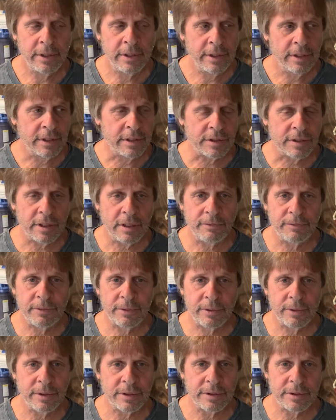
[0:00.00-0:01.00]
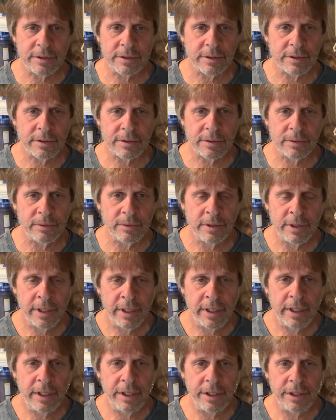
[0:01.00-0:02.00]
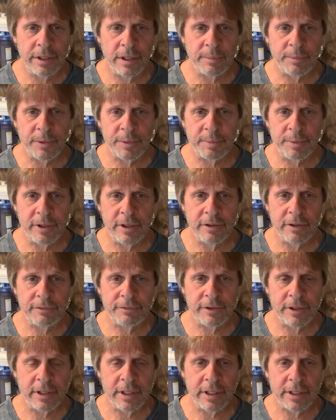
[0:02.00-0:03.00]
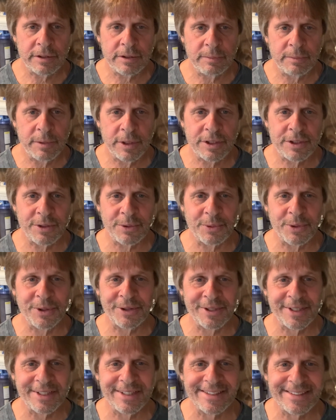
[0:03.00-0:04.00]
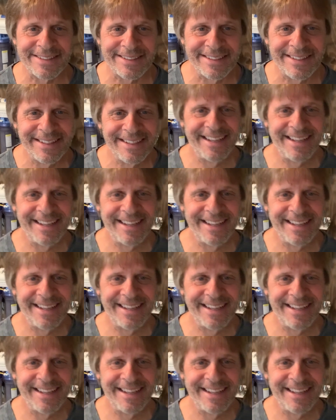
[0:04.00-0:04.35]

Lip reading: and South Florida is just so ate up with PFAS, it makes it real easy.